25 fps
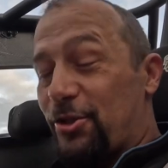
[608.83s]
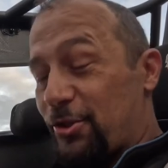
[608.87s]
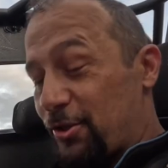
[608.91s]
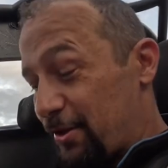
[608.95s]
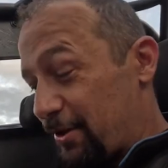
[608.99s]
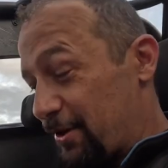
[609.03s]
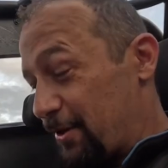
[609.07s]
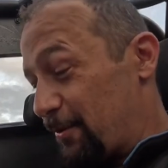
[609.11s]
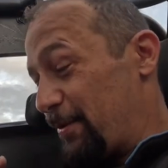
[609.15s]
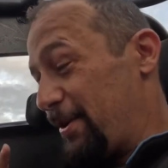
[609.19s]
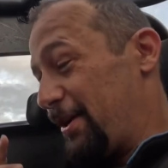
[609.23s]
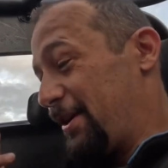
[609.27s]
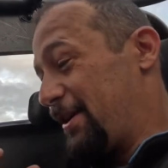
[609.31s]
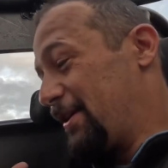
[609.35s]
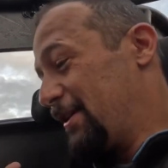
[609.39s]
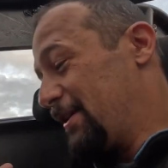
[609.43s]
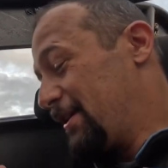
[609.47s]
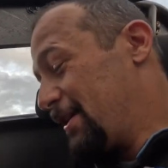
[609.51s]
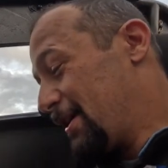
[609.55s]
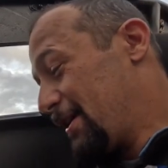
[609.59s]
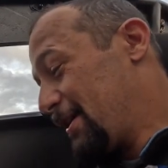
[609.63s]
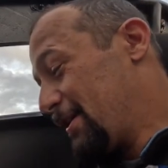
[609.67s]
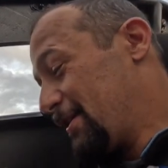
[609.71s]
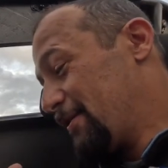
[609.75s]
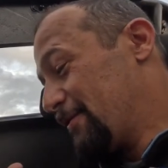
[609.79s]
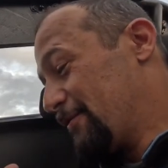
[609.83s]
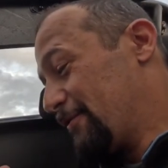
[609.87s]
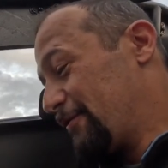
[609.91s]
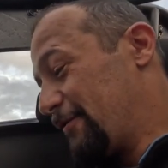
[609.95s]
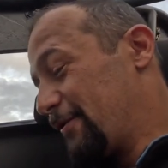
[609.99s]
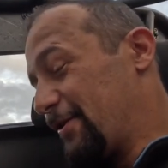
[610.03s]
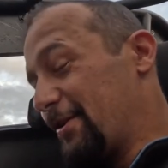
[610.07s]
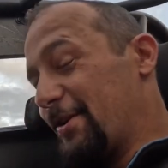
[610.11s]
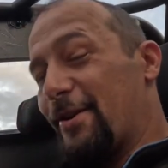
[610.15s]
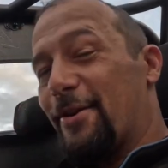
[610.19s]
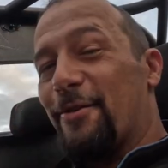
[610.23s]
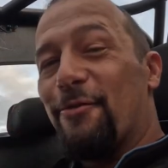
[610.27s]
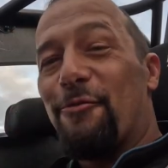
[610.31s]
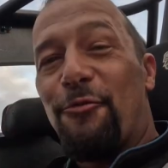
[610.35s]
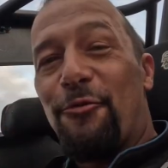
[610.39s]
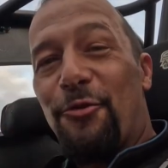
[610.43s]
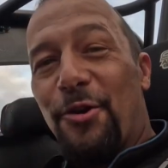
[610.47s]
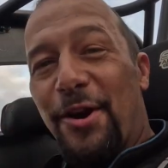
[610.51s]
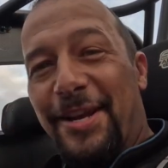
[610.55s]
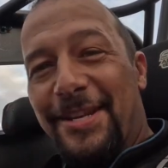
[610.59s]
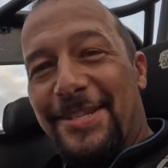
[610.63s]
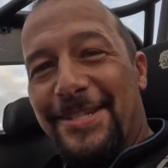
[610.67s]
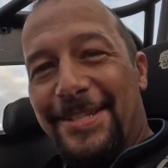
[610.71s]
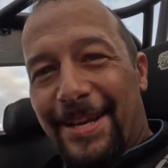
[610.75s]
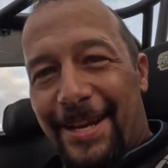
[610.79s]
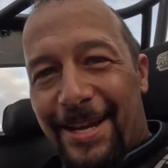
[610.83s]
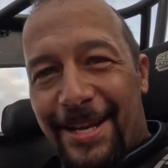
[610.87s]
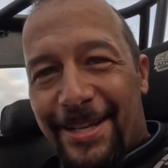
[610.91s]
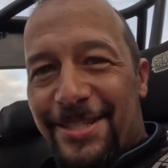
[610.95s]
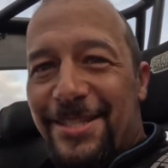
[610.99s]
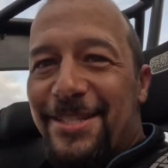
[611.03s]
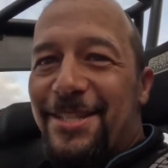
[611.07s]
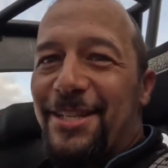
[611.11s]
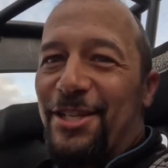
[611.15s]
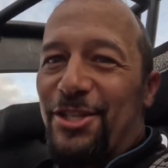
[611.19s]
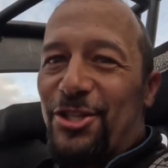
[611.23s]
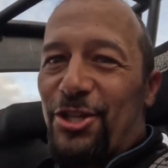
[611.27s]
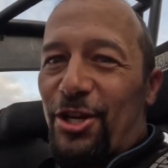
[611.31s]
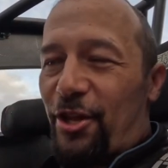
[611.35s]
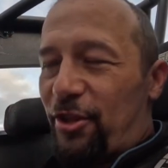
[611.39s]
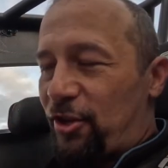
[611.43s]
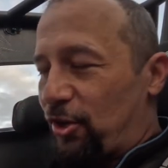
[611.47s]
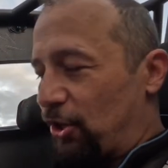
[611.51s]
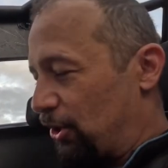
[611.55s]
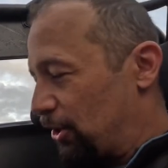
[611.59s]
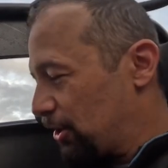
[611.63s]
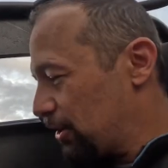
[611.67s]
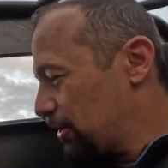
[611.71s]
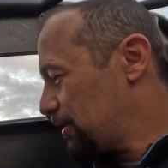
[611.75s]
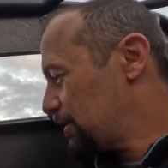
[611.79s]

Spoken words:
so that we could kind of race against each other.